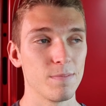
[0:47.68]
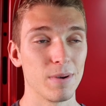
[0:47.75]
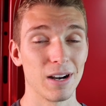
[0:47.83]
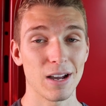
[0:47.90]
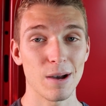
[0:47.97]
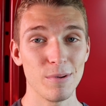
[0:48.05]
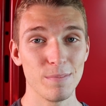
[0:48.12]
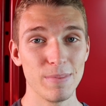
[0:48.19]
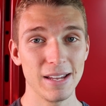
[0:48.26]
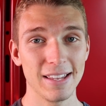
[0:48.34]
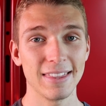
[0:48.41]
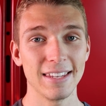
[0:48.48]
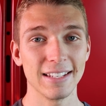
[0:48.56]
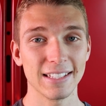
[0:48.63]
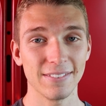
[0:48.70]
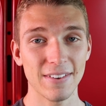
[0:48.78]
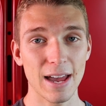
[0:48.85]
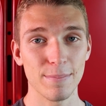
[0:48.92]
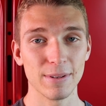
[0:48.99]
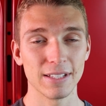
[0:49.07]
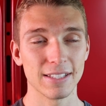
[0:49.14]
But a couple big things have
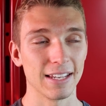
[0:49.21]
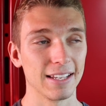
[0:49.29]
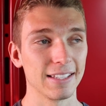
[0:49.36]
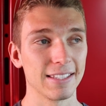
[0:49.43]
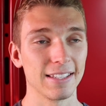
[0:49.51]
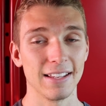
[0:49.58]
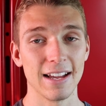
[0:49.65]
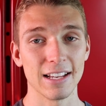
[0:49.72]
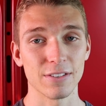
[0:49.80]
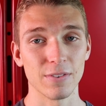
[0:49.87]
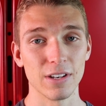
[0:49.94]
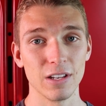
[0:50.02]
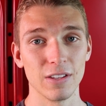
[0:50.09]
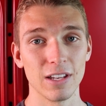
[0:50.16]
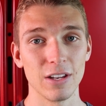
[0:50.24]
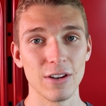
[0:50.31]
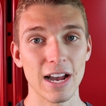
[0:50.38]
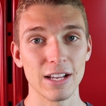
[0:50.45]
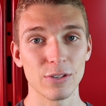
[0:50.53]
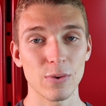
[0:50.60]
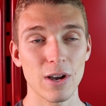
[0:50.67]
happened since the last video that you
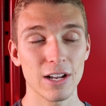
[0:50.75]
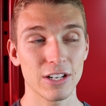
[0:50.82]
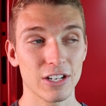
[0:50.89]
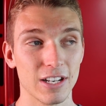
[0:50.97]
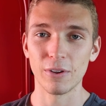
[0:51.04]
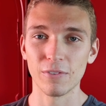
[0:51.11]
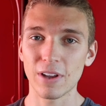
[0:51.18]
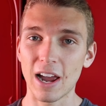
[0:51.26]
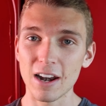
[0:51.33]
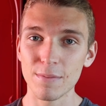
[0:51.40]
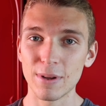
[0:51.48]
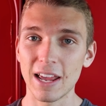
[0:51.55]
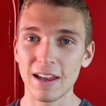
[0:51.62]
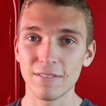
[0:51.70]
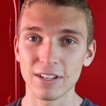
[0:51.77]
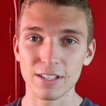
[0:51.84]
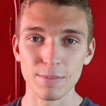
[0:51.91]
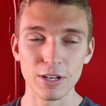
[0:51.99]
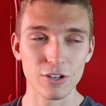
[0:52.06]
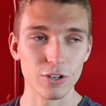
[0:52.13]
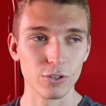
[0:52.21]
guys watched. We've kind of been having
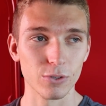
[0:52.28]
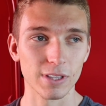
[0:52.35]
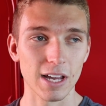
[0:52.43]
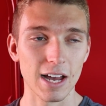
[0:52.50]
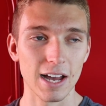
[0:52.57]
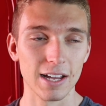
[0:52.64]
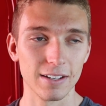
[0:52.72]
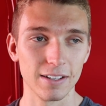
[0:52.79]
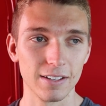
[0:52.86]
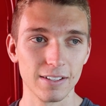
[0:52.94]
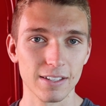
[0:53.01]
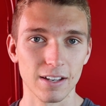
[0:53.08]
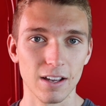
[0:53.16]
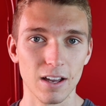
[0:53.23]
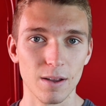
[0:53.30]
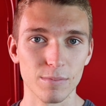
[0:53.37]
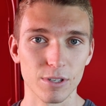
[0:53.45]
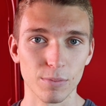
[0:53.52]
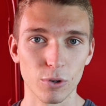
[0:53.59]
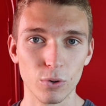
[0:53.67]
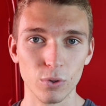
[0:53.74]
some issues with the Hondas,
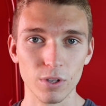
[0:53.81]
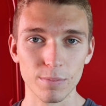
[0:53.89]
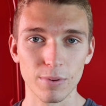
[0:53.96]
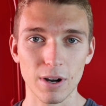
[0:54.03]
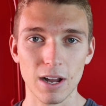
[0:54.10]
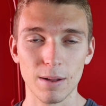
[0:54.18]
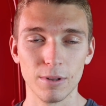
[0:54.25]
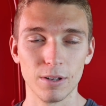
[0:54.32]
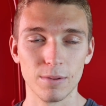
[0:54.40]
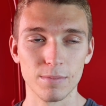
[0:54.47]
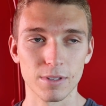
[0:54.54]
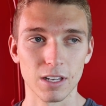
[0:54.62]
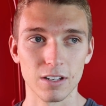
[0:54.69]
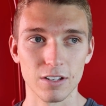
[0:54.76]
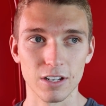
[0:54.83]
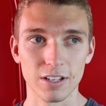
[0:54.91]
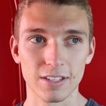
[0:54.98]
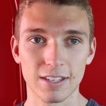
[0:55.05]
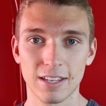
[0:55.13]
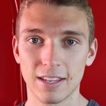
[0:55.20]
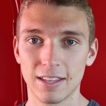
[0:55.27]
some cooling problems, and
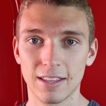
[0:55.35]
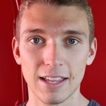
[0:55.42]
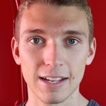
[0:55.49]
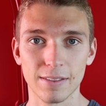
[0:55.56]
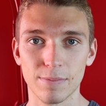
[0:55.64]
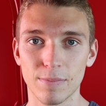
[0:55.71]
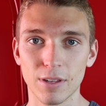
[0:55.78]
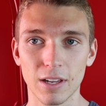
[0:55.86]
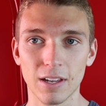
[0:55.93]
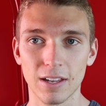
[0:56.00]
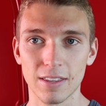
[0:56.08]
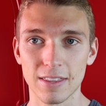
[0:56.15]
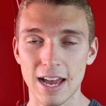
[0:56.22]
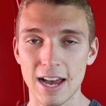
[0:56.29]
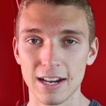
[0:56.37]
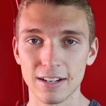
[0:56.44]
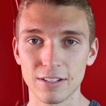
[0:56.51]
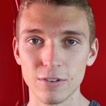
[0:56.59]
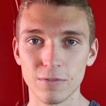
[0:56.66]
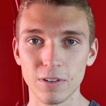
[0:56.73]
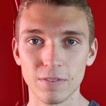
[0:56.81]
just like the Honda
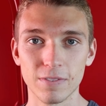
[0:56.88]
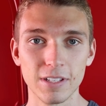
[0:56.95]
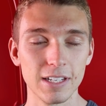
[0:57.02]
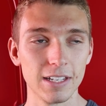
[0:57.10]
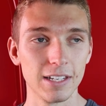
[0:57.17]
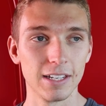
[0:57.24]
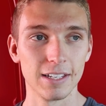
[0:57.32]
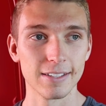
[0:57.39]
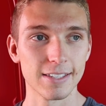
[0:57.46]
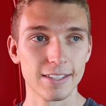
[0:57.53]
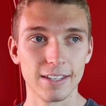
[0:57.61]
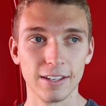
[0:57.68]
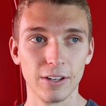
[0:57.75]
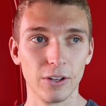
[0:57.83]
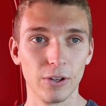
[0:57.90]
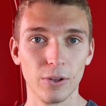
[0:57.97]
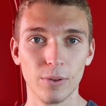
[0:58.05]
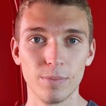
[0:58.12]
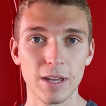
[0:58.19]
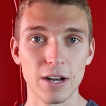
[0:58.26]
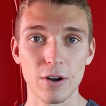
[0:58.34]
250 is
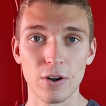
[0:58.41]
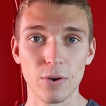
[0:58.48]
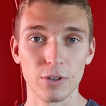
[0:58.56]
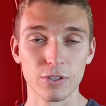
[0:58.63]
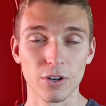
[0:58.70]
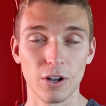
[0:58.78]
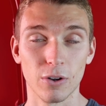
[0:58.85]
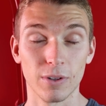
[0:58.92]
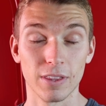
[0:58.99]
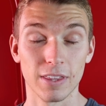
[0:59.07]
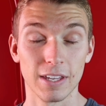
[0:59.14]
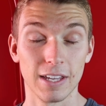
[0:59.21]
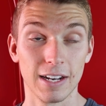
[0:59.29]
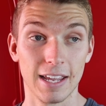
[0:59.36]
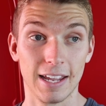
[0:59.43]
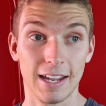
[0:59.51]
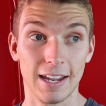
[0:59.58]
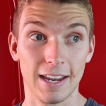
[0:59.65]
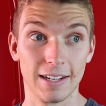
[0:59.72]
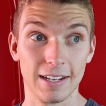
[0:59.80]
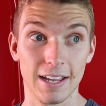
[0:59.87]
still, they don't know what's wrong with it,
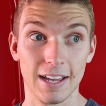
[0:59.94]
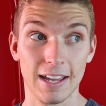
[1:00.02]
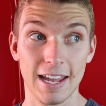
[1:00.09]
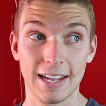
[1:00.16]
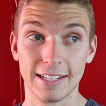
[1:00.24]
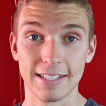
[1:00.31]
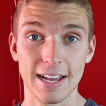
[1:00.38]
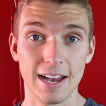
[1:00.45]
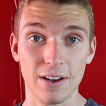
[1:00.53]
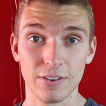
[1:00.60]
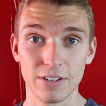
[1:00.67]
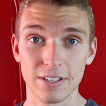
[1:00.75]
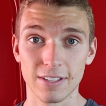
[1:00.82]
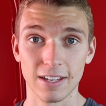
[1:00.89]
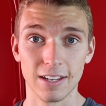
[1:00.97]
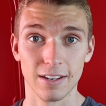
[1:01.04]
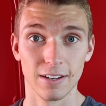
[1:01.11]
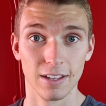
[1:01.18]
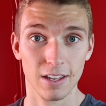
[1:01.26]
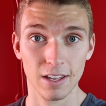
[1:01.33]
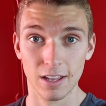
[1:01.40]
and Hangtown is in